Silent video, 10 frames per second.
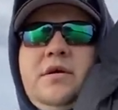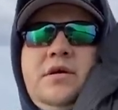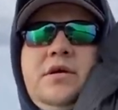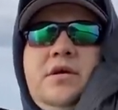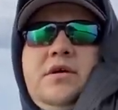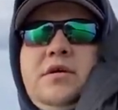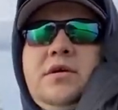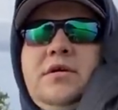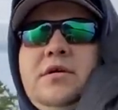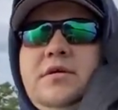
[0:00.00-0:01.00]

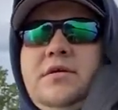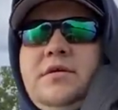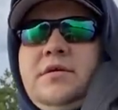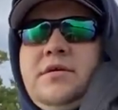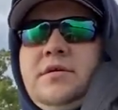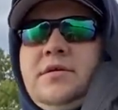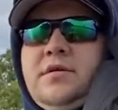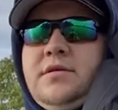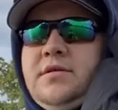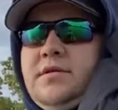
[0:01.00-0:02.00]

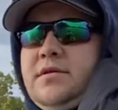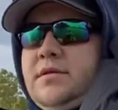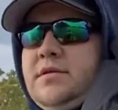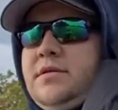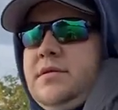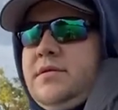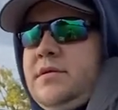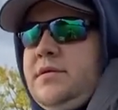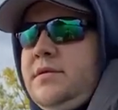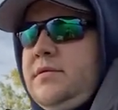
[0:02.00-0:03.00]

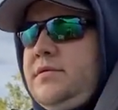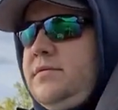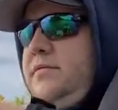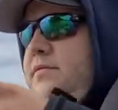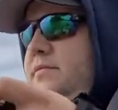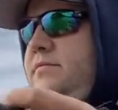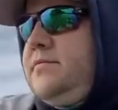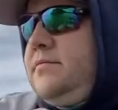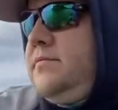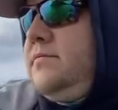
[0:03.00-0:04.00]
(no one is talking)